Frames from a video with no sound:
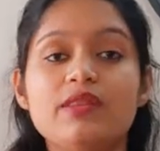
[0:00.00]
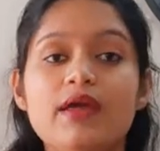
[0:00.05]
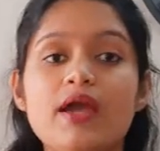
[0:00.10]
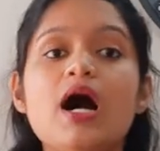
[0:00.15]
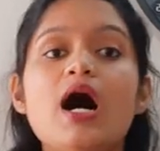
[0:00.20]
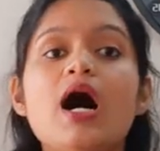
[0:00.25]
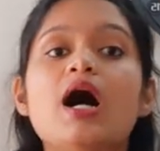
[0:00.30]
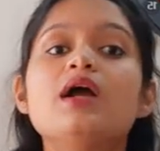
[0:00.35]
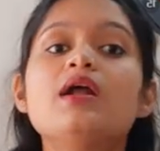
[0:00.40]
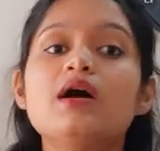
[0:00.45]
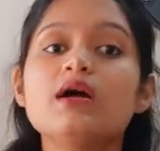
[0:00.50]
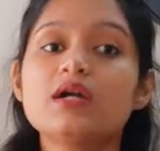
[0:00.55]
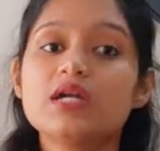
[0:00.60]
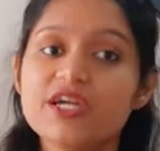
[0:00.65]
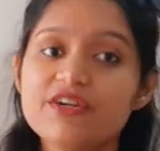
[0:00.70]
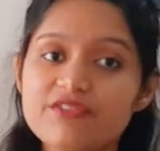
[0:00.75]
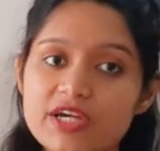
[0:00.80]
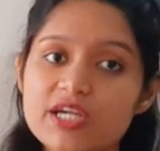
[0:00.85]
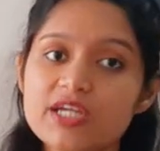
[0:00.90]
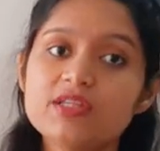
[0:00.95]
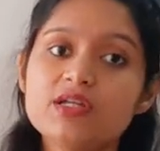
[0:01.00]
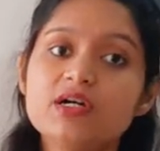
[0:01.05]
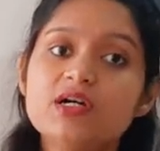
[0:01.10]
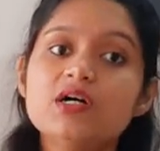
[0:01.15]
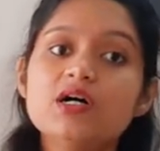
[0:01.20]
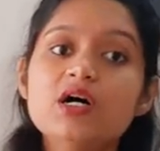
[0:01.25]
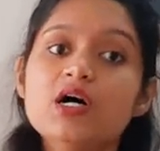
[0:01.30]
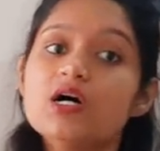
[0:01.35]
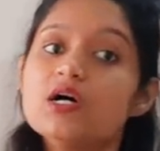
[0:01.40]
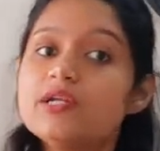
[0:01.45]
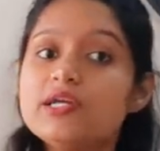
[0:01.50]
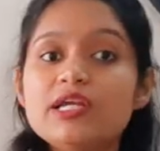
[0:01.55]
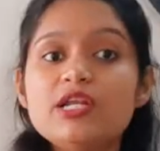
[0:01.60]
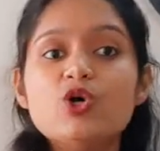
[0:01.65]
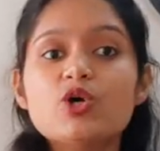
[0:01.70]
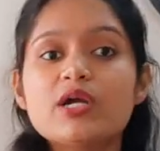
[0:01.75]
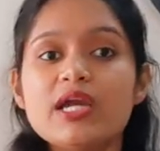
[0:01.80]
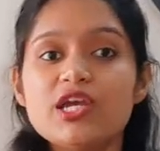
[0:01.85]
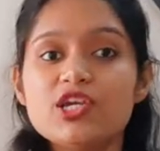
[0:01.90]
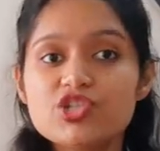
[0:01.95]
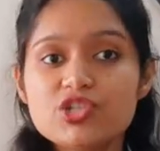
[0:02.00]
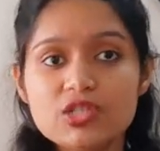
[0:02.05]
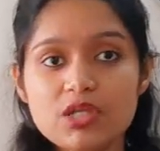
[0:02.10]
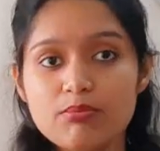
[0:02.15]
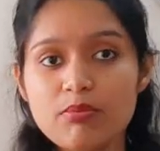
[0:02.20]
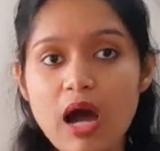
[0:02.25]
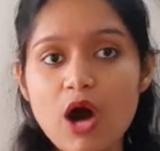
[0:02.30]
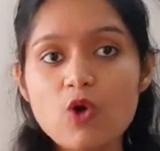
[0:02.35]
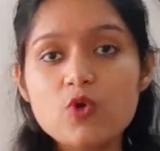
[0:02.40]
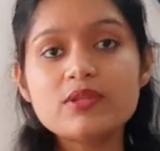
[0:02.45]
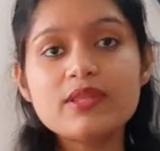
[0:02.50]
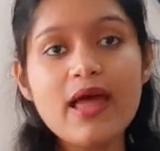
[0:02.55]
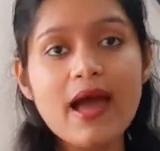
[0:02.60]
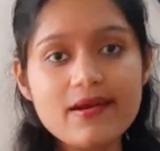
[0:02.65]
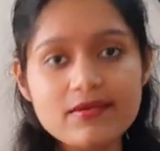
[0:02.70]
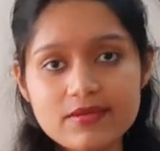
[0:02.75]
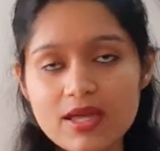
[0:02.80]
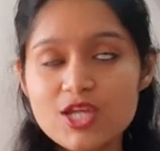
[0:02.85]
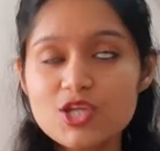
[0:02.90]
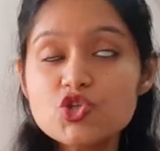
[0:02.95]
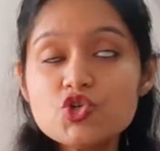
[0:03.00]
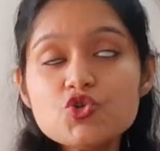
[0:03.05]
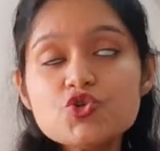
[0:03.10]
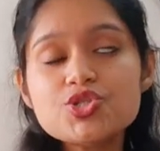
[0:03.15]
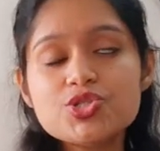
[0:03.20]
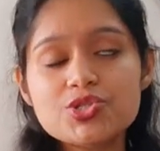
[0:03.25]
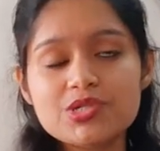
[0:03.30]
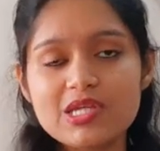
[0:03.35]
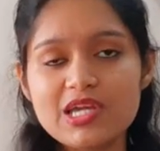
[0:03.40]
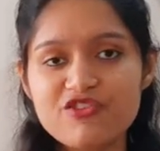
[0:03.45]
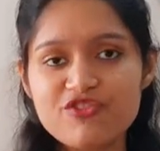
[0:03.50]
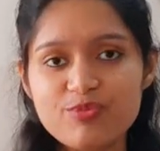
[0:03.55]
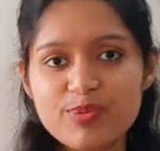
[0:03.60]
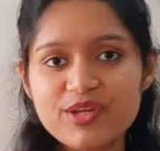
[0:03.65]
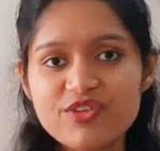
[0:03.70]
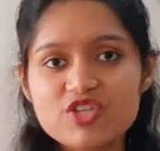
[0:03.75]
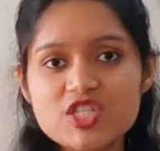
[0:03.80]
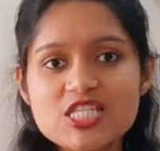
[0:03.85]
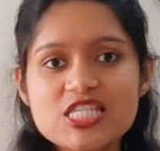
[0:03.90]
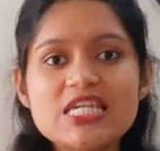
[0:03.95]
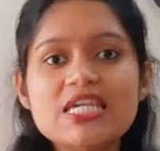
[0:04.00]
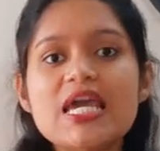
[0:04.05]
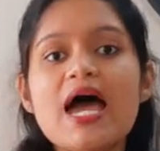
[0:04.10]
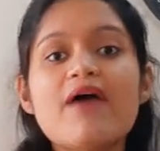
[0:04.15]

They are giving the relocation amount that they used to give previously,